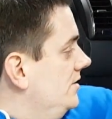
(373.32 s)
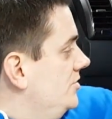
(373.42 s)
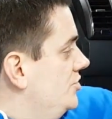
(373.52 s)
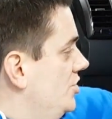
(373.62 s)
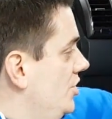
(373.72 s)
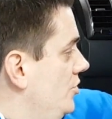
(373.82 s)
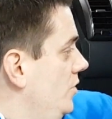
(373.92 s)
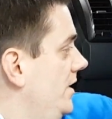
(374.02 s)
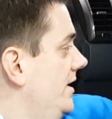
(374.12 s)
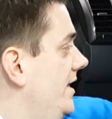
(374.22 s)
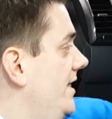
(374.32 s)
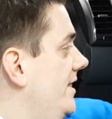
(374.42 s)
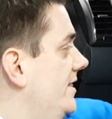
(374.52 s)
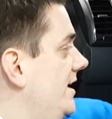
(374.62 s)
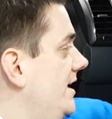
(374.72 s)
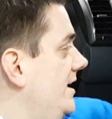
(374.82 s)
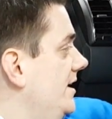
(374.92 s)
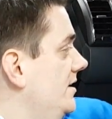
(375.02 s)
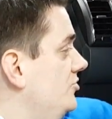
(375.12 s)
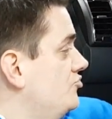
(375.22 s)
Two,
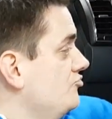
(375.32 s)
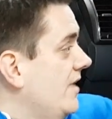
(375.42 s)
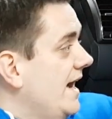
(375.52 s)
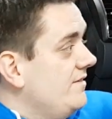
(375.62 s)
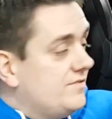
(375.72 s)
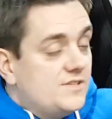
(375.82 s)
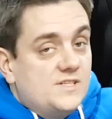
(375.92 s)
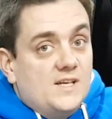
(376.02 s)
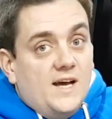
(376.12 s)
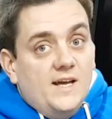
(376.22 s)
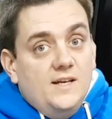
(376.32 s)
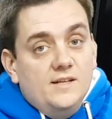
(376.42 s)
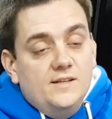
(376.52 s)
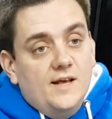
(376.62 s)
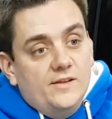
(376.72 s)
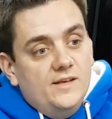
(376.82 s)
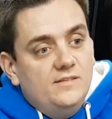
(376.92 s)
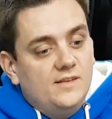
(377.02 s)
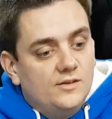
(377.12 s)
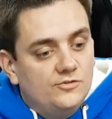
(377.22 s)
the driver's side. Now these
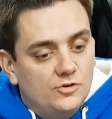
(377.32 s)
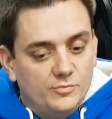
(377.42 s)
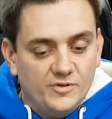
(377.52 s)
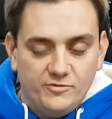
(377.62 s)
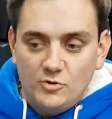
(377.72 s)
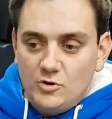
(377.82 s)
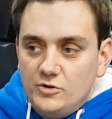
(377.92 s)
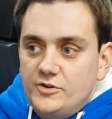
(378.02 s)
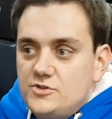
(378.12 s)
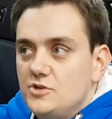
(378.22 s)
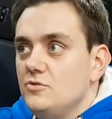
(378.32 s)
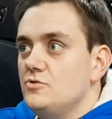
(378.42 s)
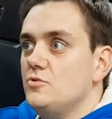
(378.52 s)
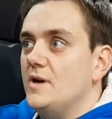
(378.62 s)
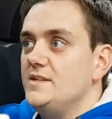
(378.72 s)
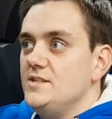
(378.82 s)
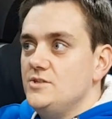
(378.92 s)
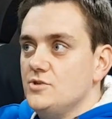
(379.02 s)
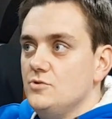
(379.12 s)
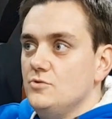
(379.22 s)
things come the two
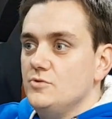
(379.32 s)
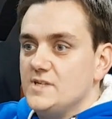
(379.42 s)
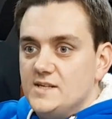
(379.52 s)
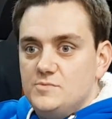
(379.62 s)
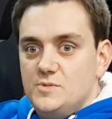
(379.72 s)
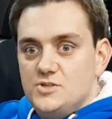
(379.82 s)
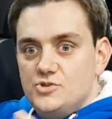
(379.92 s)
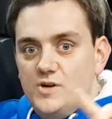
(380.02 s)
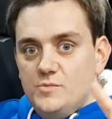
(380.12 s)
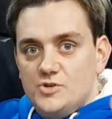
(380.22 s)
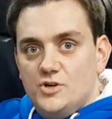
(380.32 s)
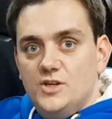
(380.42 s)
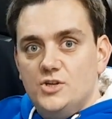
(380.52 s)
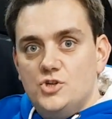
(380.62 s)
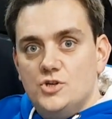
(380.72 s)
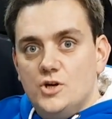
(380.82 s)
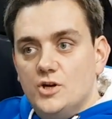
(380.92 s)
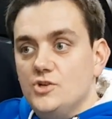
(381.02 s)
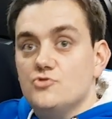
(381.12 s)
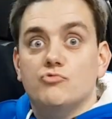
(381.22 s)
22cm strips on each
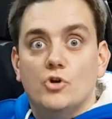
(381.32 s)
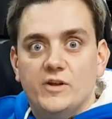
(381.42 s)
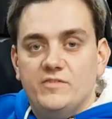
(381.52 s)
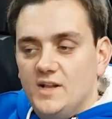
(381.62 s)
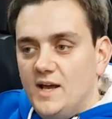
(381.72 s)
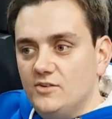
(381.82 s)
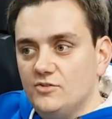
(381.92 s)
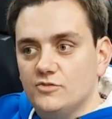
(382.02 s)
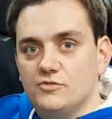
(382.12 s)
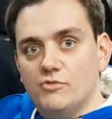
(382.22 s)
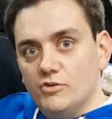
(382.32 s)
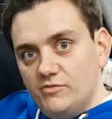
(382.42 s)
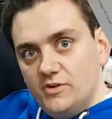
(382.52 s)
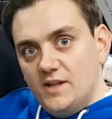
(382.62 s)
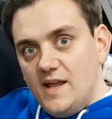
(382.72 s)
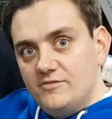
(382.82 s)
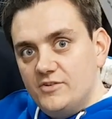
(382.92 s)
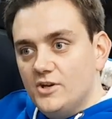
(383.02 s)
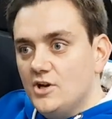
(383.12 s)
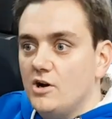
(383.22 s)
run, if you like. So there's a run for the left of
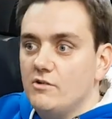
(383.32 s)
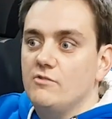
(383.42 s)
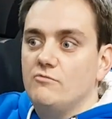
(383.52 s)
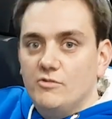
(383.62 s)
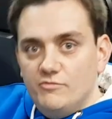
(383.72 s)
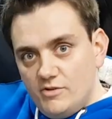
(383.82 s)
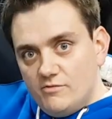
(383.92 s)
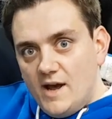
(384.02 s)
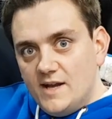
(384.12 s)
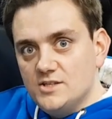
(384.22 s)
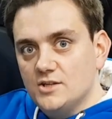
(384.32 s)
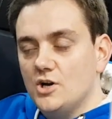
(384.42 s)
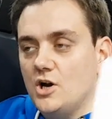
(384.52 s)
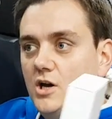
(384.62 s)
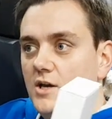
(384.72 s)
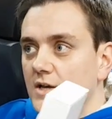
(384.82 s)
the car and a run for the right of the car.